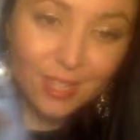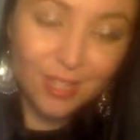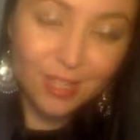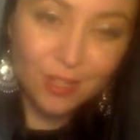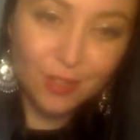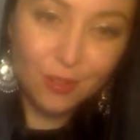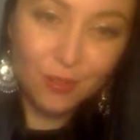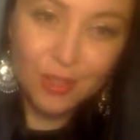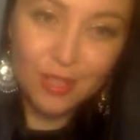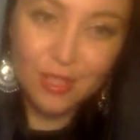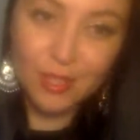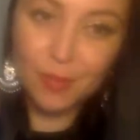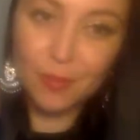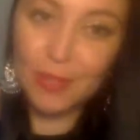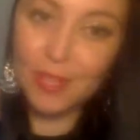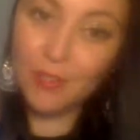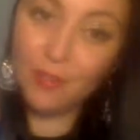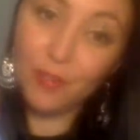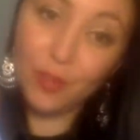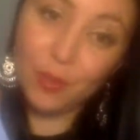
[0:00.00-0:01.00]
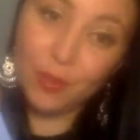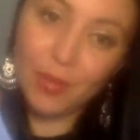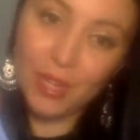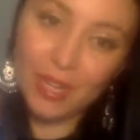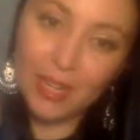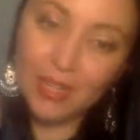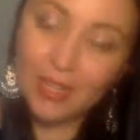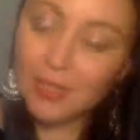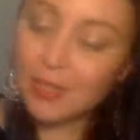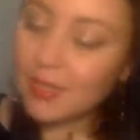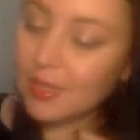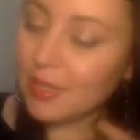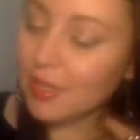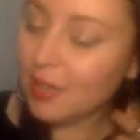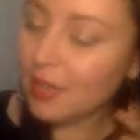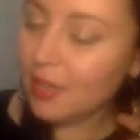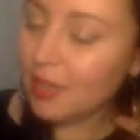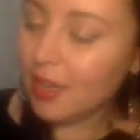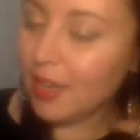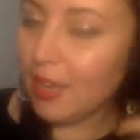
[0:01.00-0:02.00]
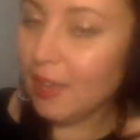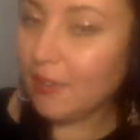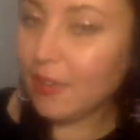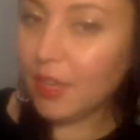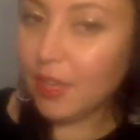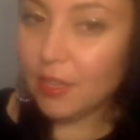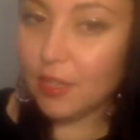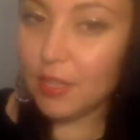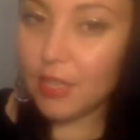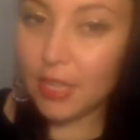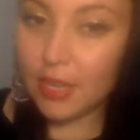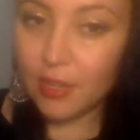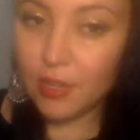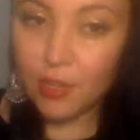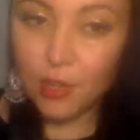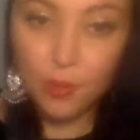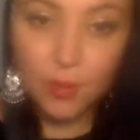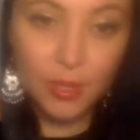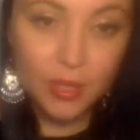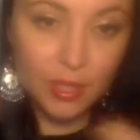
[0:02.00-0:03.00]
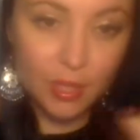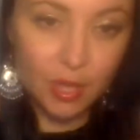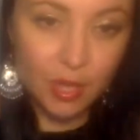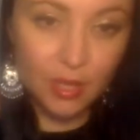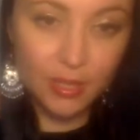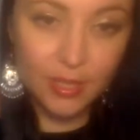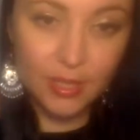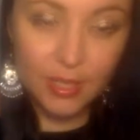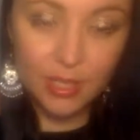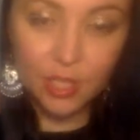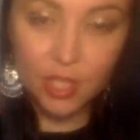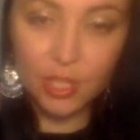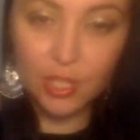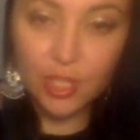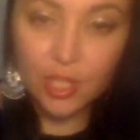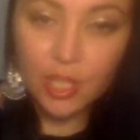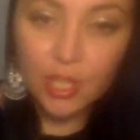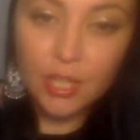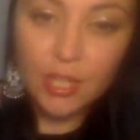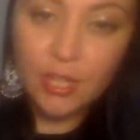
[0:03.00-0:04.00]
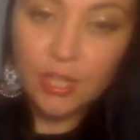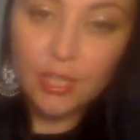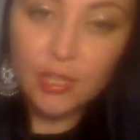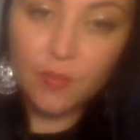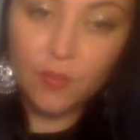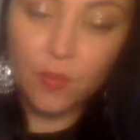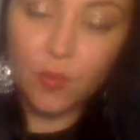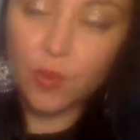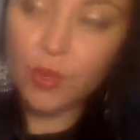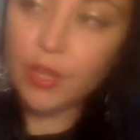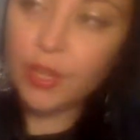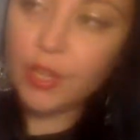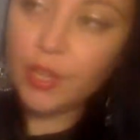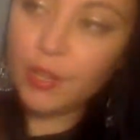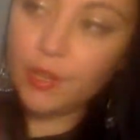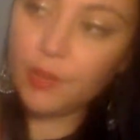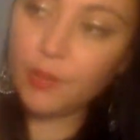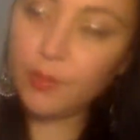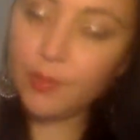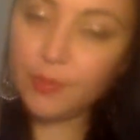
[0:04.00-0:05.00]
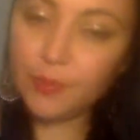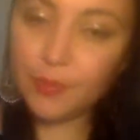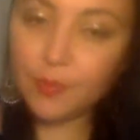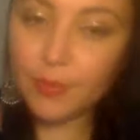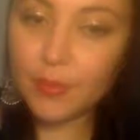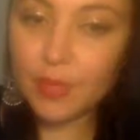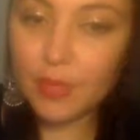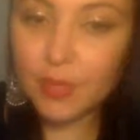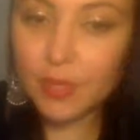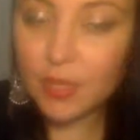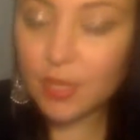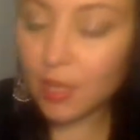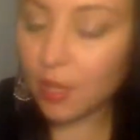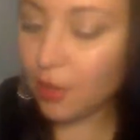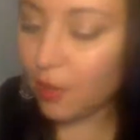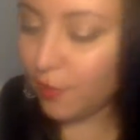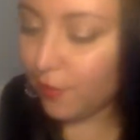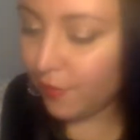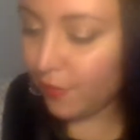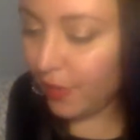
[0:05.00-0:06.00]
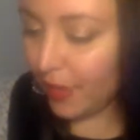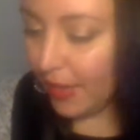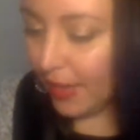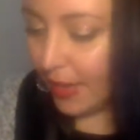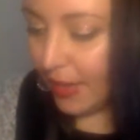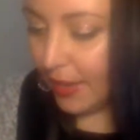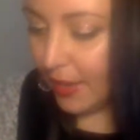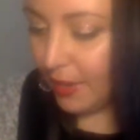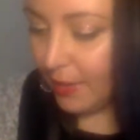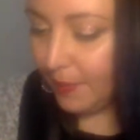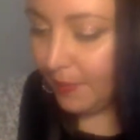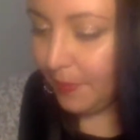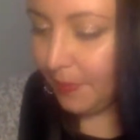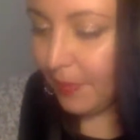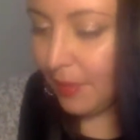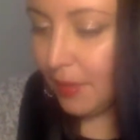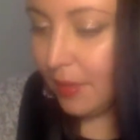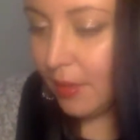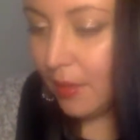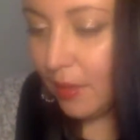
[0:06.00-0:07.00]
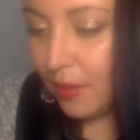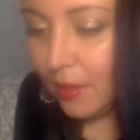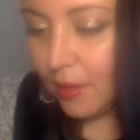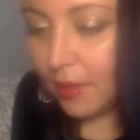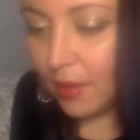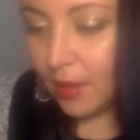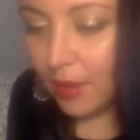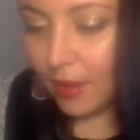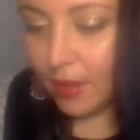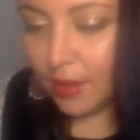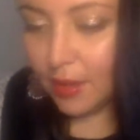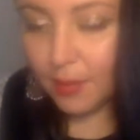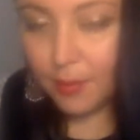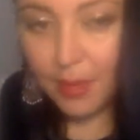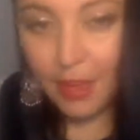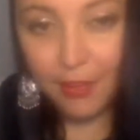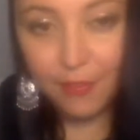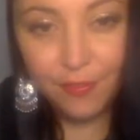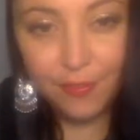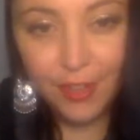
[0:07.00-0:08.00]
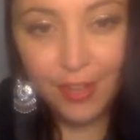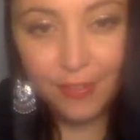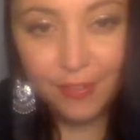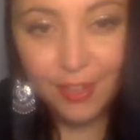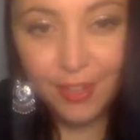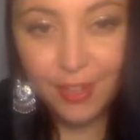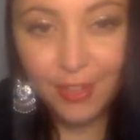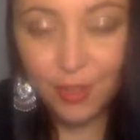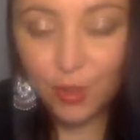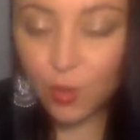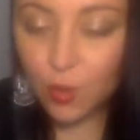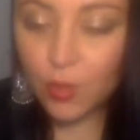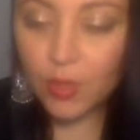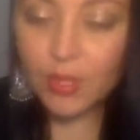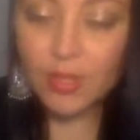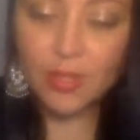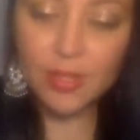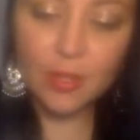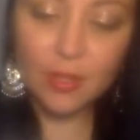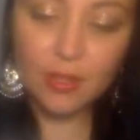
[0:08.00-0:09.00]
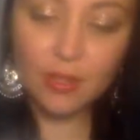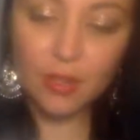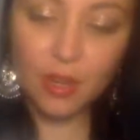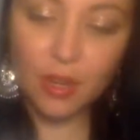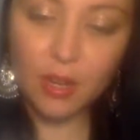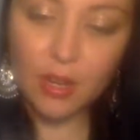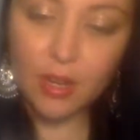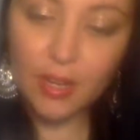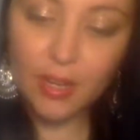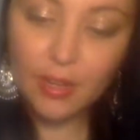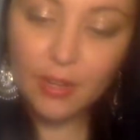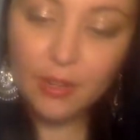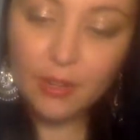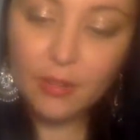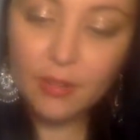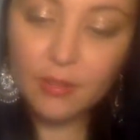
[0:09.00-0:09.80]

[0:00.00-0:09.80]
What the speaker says: you. This will be a few minutes, and then I'll tell you what the card suggestion is for you. So Freya, a favorite Norse god